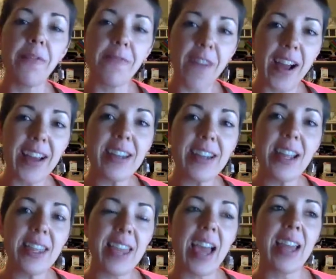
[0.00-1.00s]

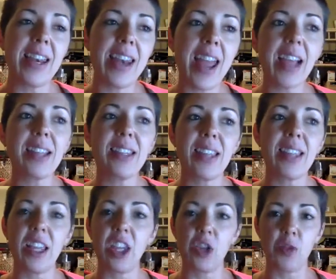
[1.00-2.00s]
finding that next
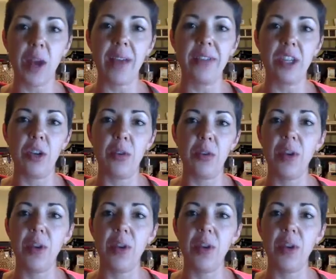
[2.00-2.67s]
thing that drives you.